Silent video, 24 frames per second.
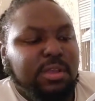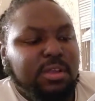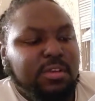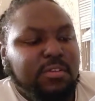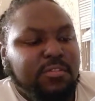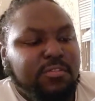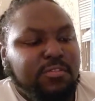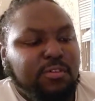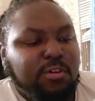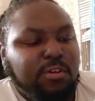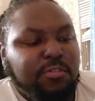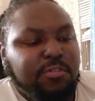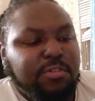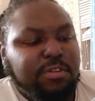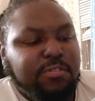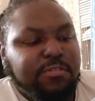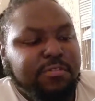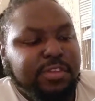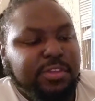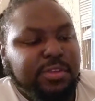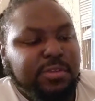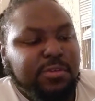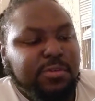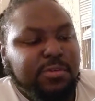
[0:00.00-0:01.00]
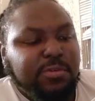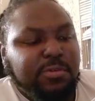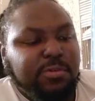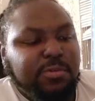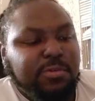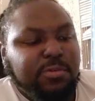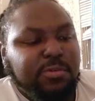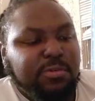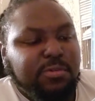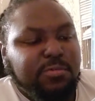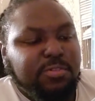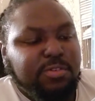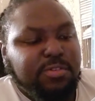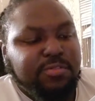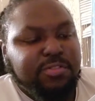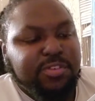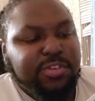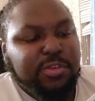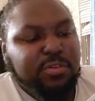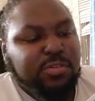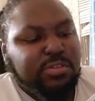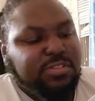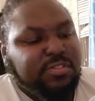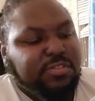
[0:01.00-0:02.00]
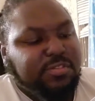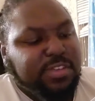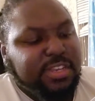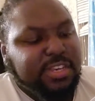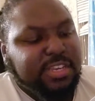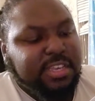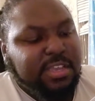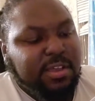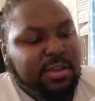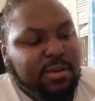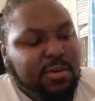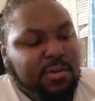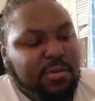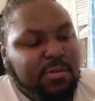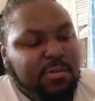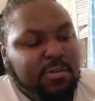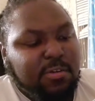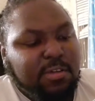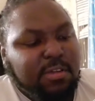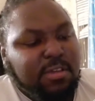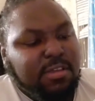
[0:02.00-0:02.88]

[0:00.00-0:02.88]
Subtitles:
for reviews, video